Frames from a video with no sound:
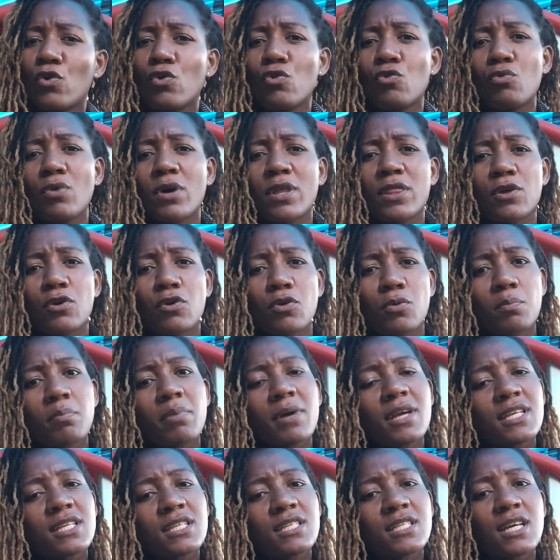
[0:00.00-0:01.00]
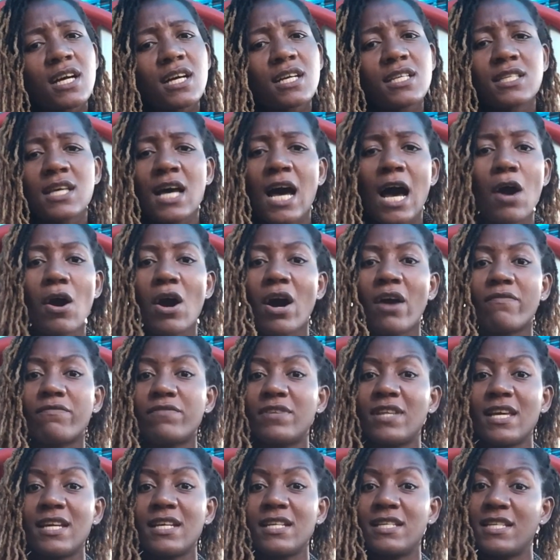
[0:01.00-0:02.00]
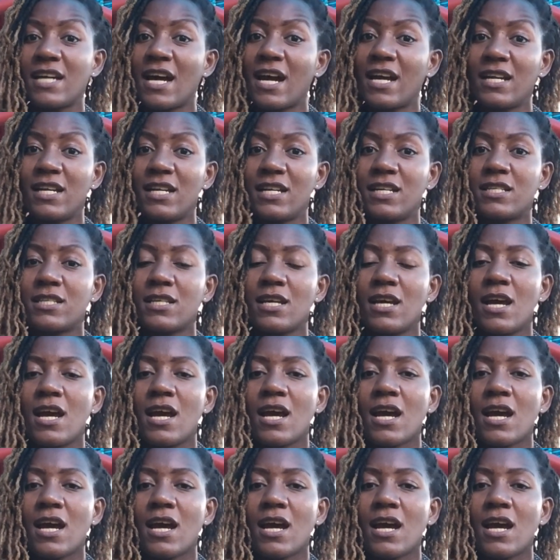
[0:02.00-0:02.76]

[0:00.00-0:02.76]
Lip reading: Who are the competitors? How have they done it?